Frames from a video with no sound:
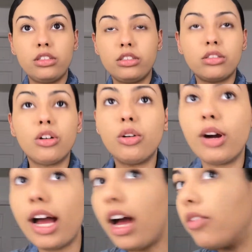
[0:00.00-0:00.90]
So
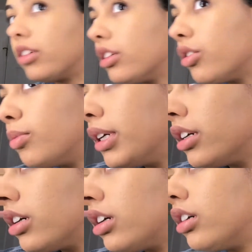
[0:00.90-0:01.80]
I have a little
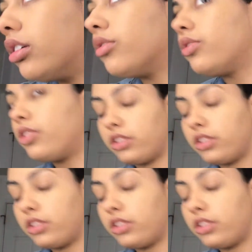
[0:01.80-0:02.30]
bit of